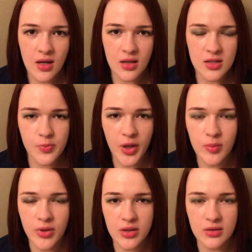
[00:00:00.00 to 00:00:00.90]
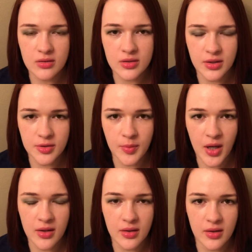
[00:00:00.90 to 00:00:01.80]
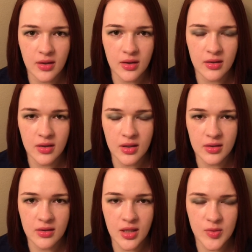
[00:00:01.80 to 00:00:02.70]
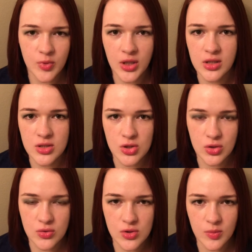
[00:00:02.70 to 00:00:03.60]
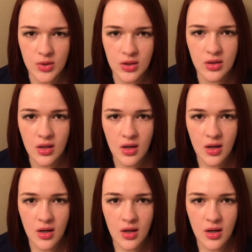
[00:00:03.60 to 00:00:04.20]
It is by a brand called Aromatica and that brand is new to me.